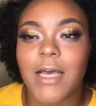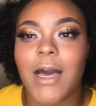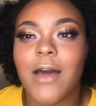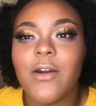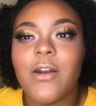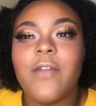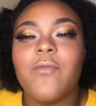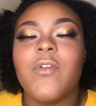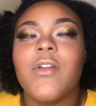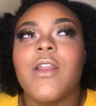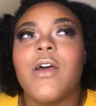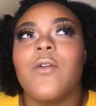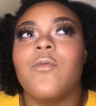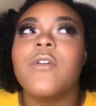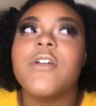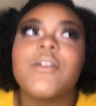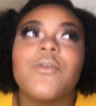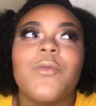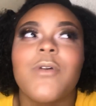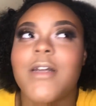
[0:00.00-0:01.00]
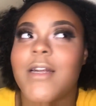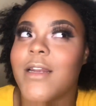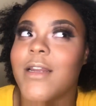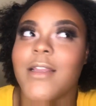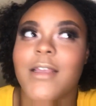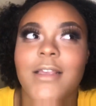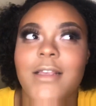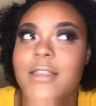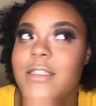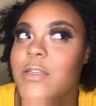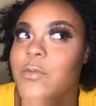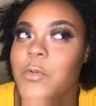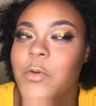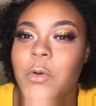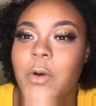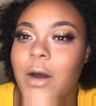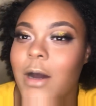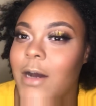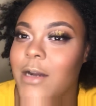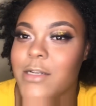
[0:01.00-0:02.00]
I don't even know which one it is, to be
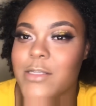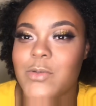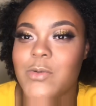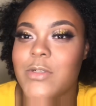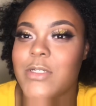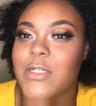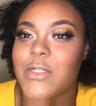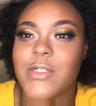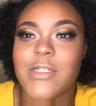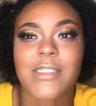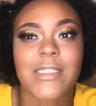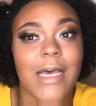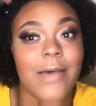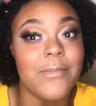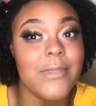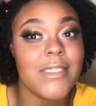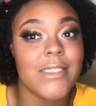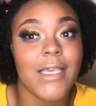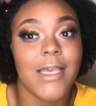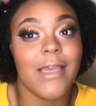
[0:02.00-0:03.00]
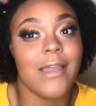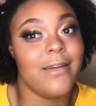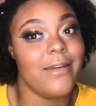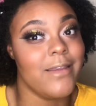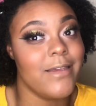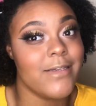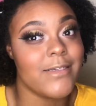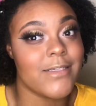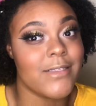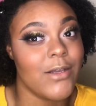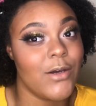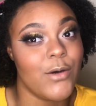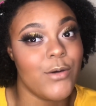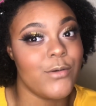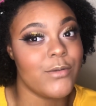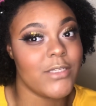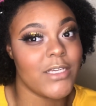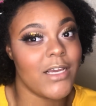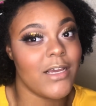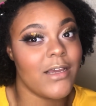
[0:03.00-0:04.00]
quite honest with you, because I've been saying NYX the
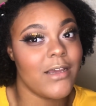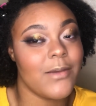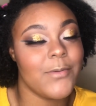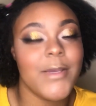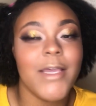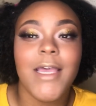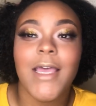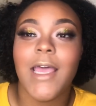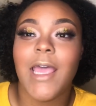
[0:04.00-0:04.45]
whole time,